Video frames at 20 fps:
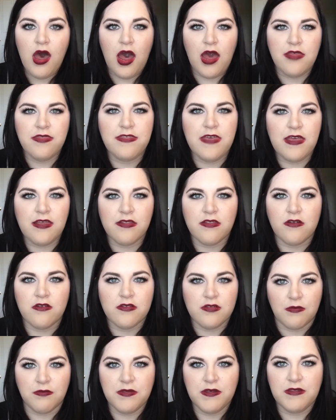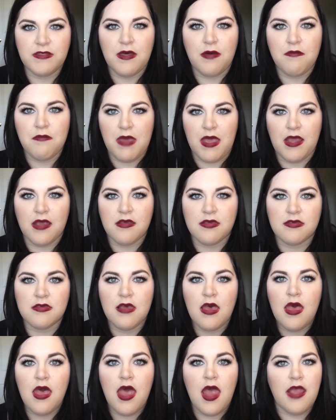I think there's something that makes
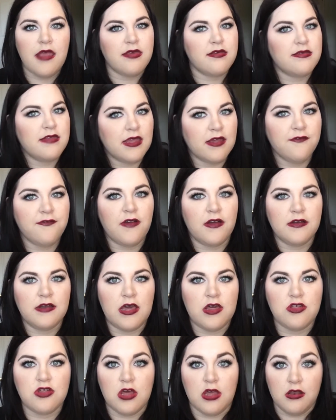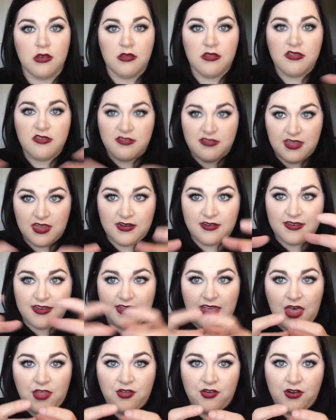a stick foundation stick
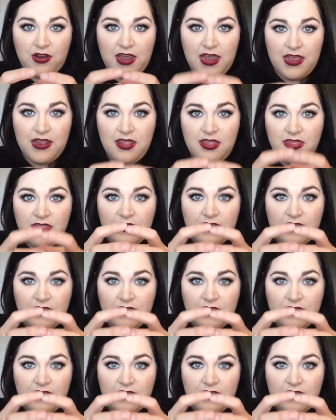together in